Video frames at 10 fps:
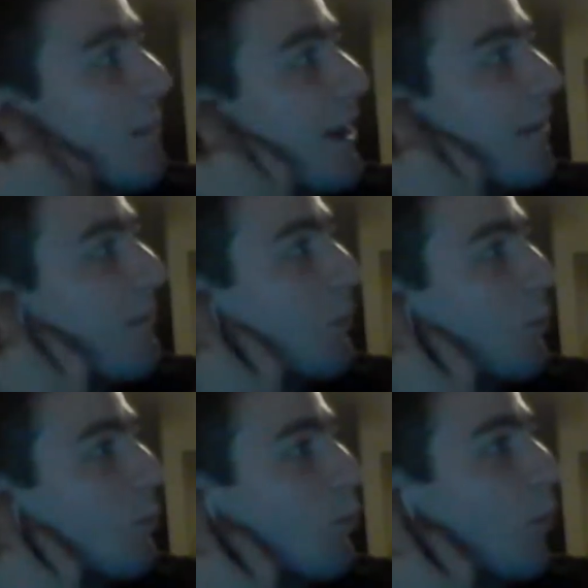not
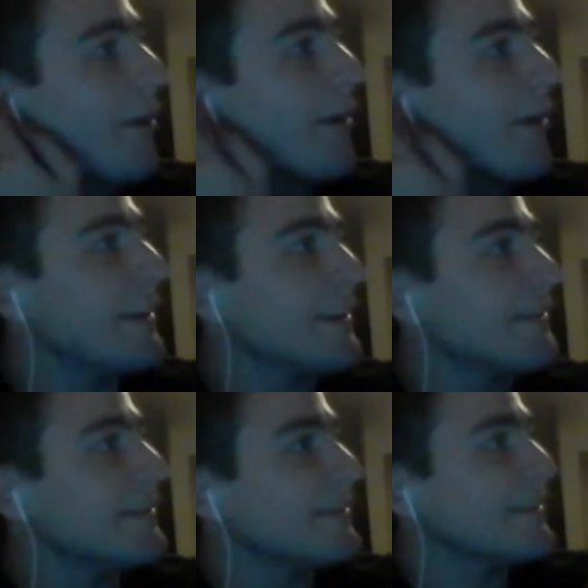worried
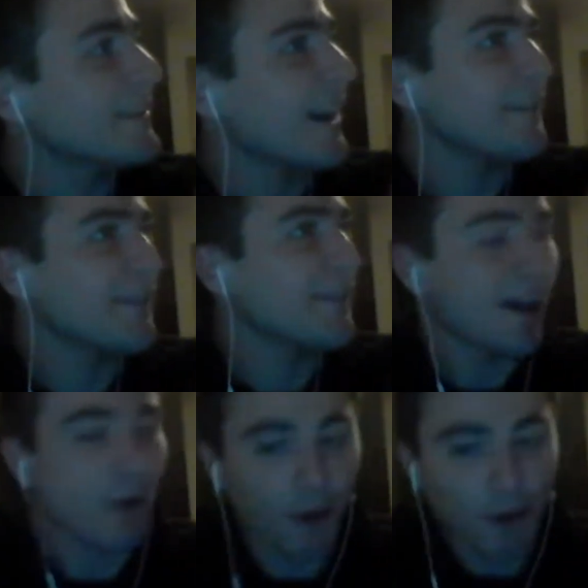kind of
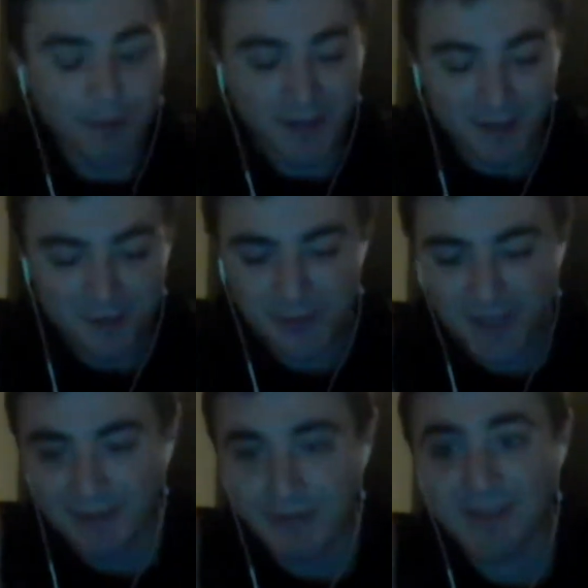at all because
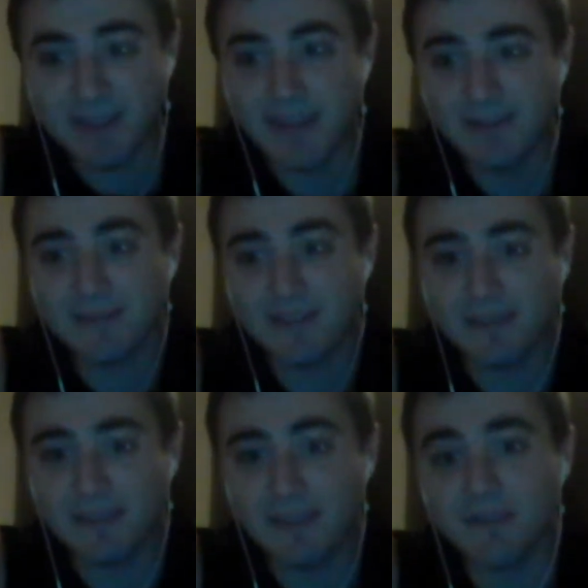if he leaves
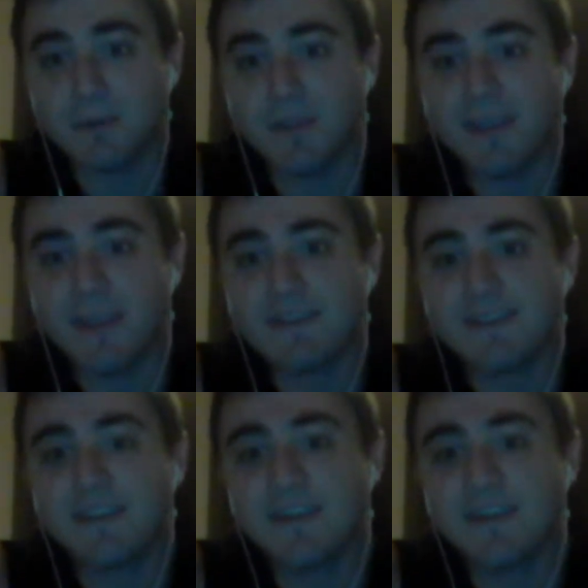like this weekend,